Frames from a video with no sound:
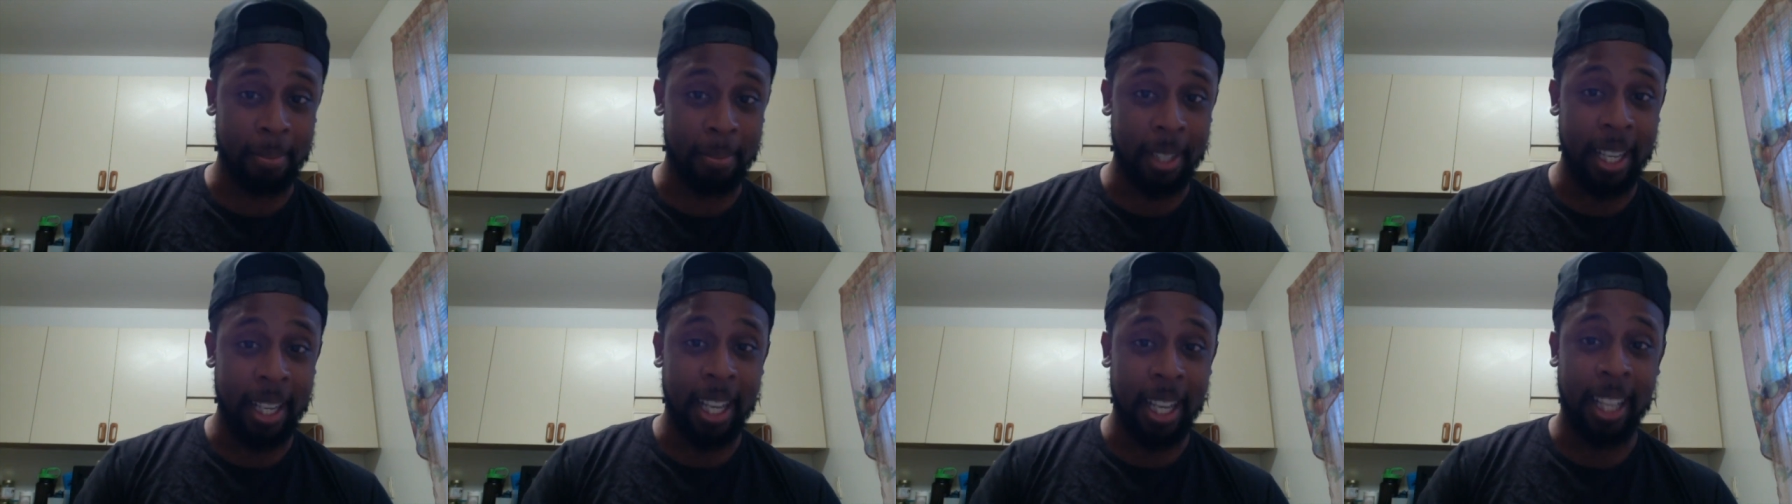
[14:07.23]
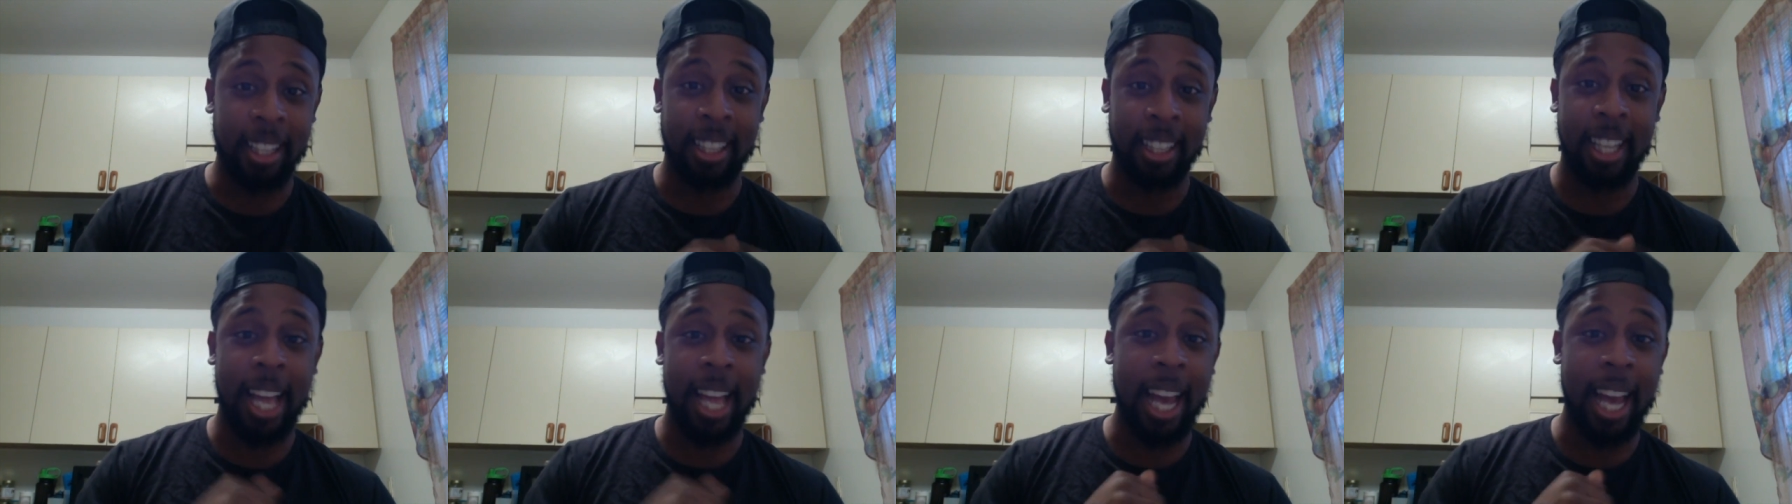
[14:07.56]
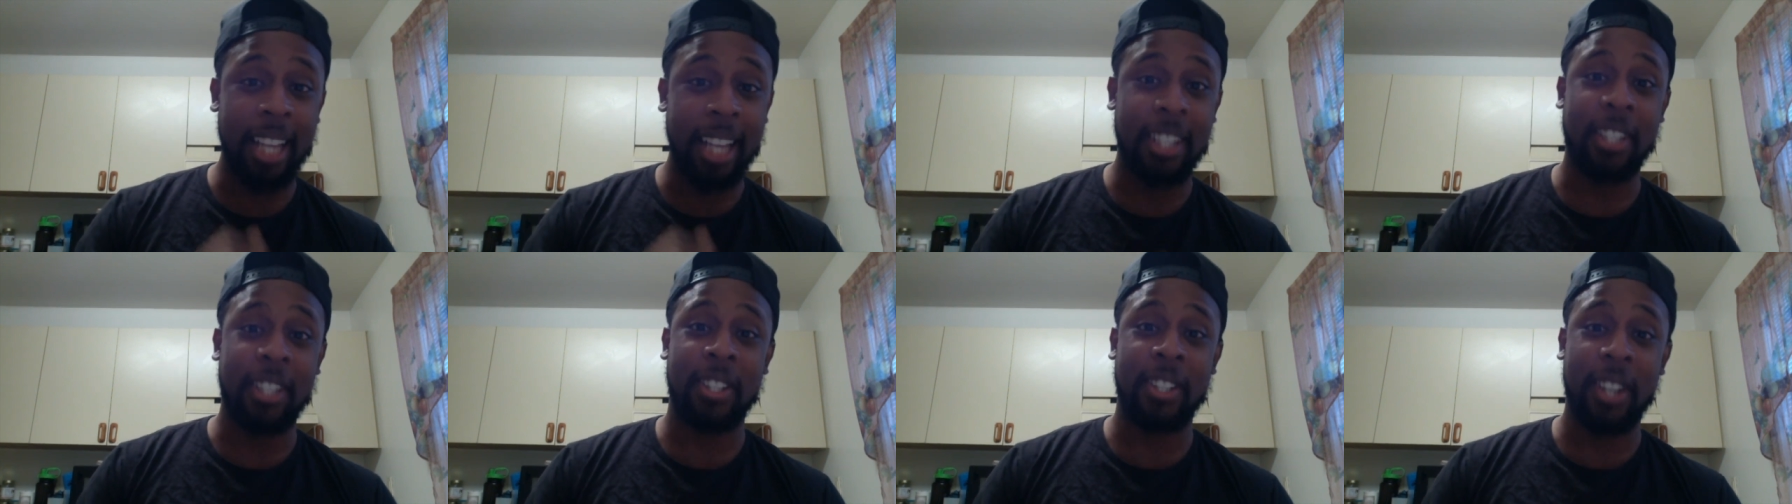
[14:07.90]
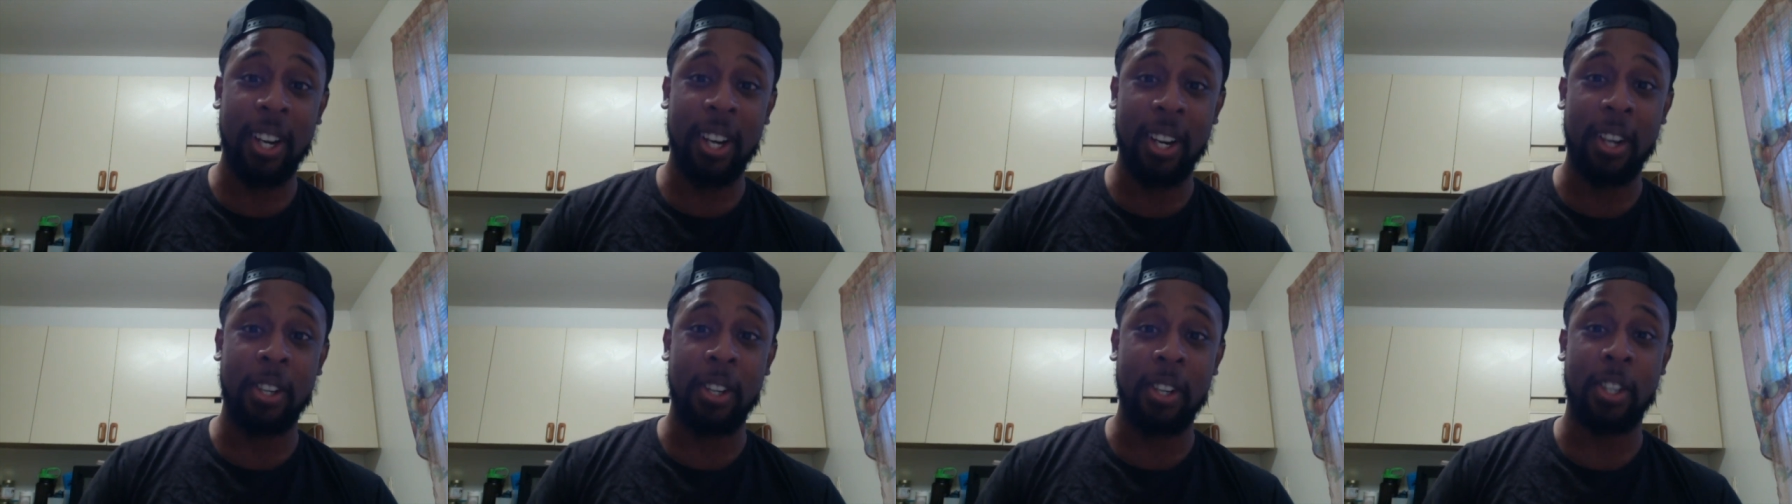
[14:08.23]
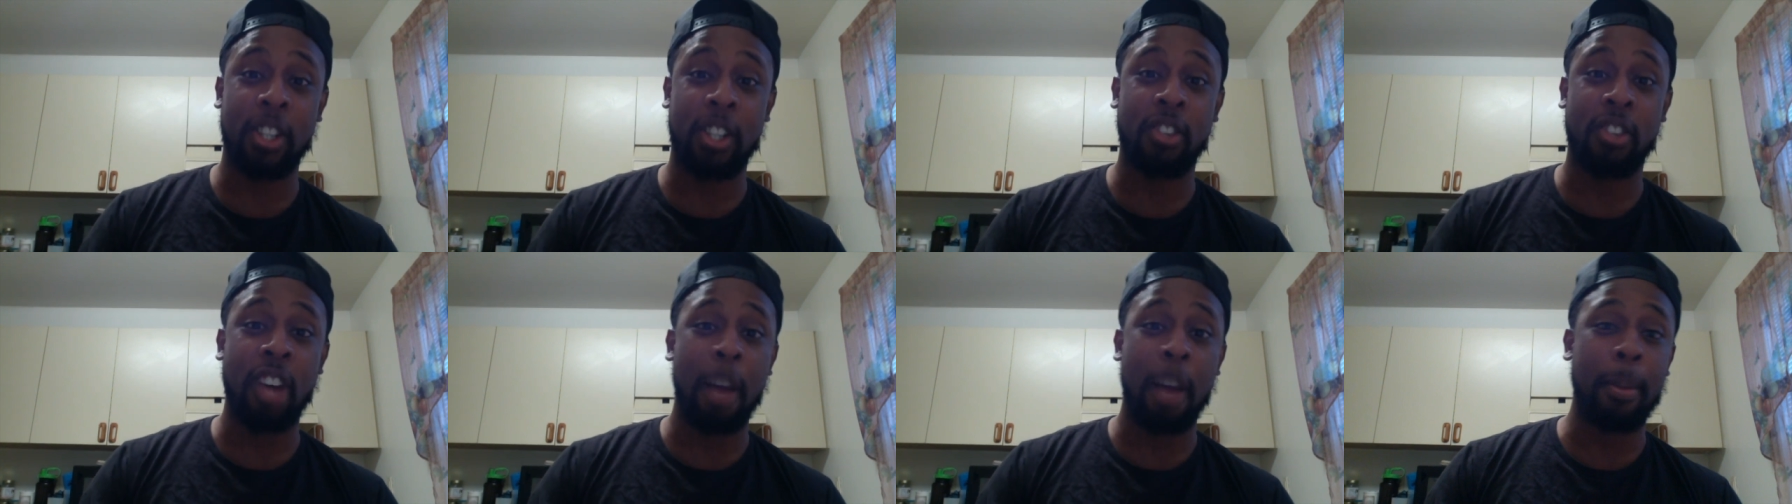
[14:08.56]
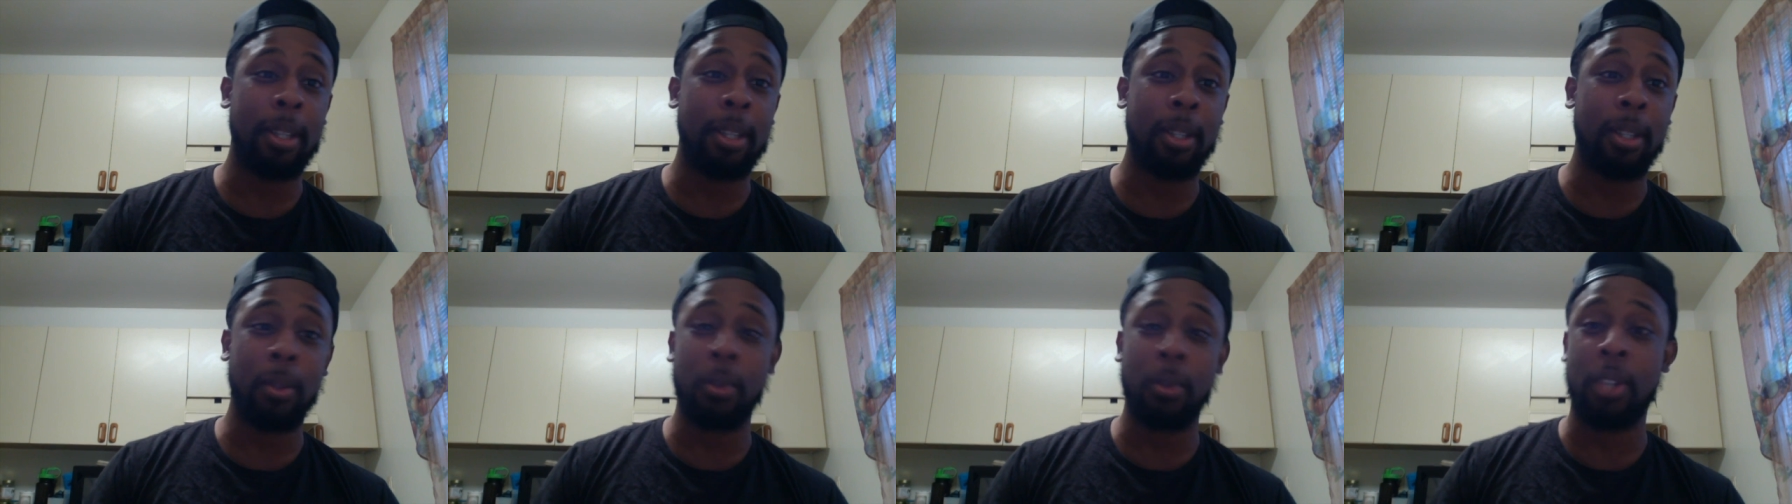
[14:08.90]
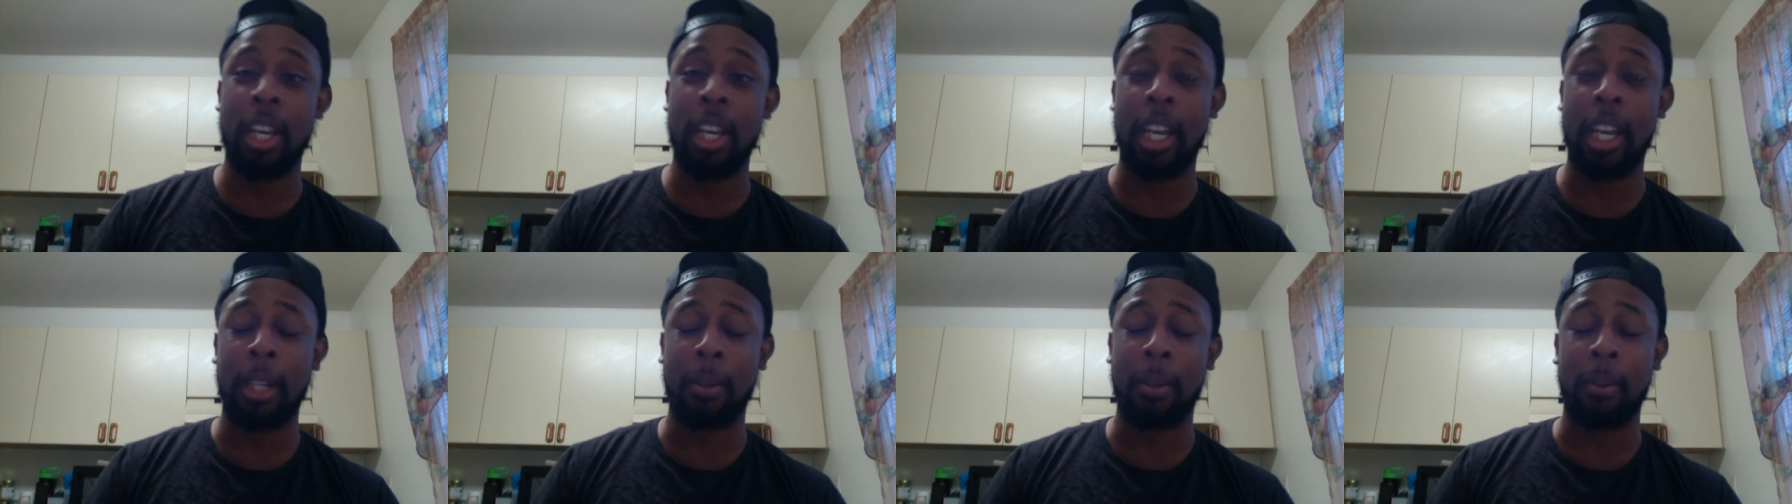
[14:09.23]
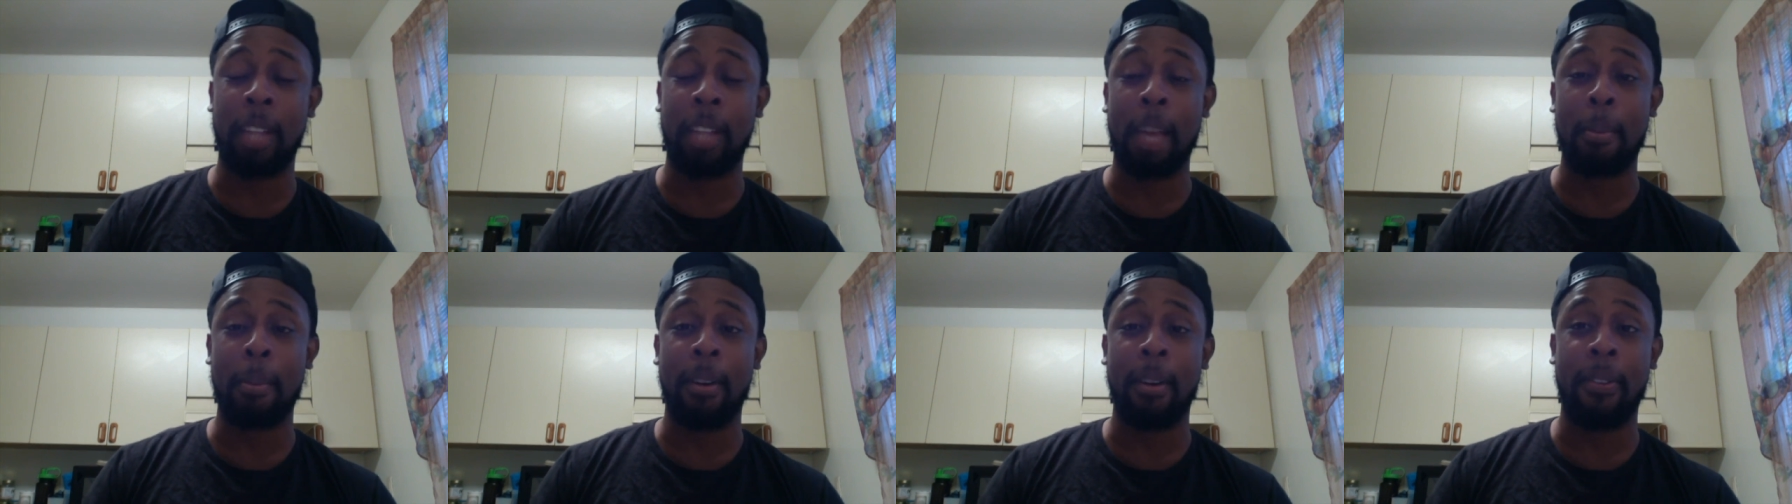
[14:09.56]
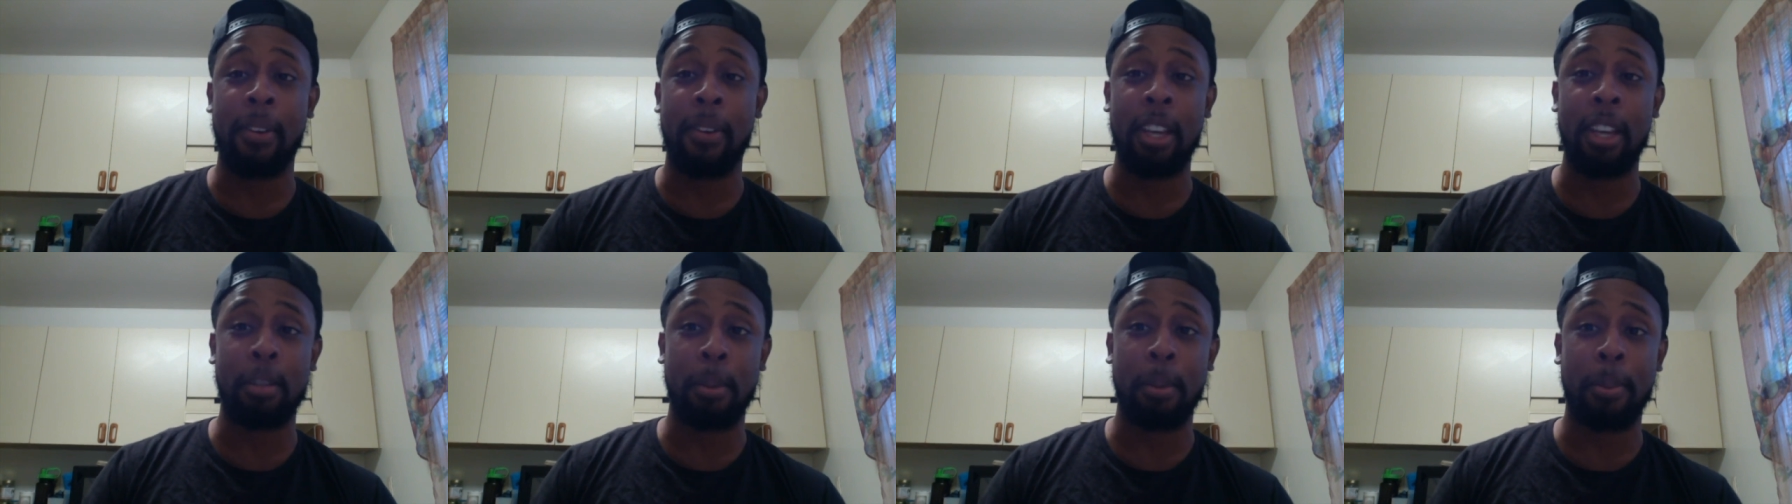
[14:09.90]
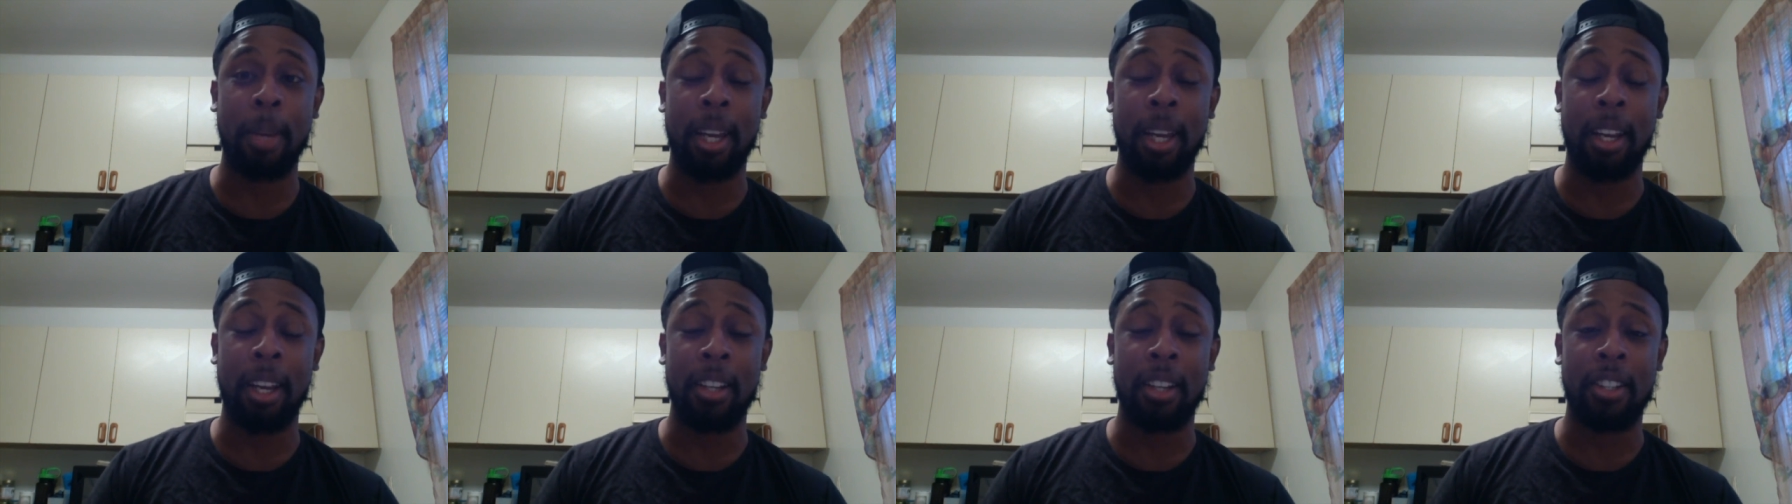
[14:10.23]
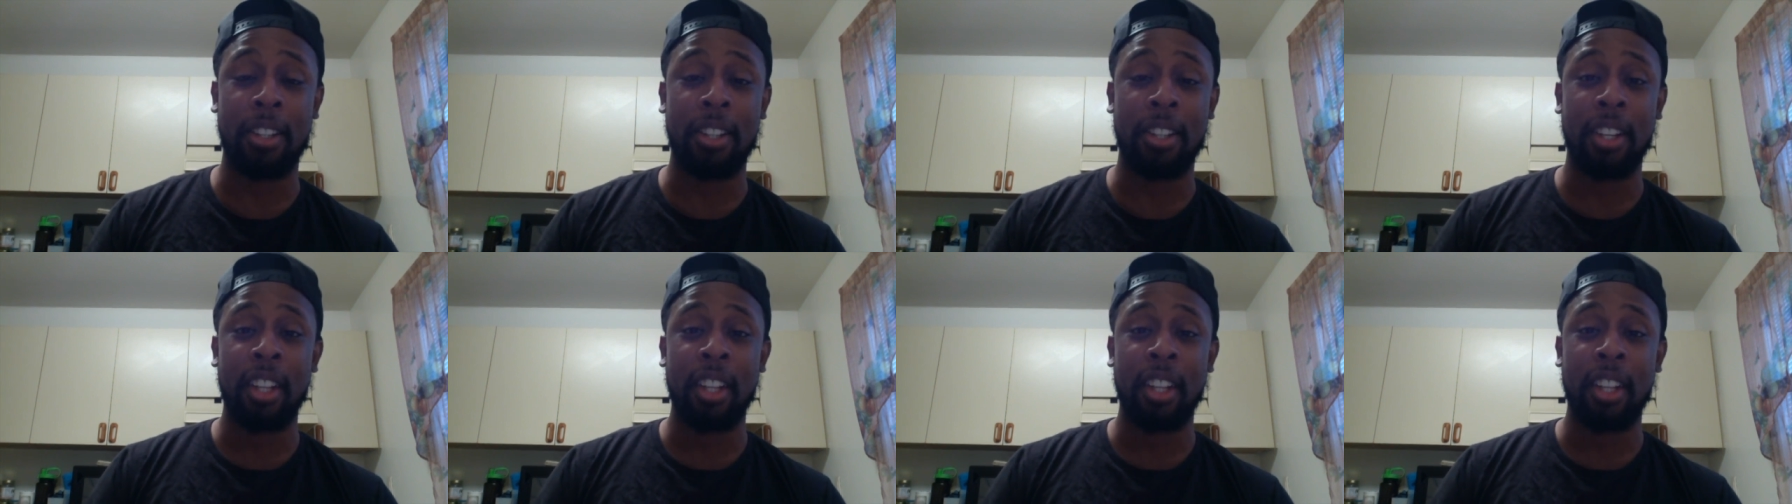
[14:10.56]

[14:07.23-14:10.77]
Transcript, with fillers: like, share, subscribe to my YouTube channel, like my Facebook page.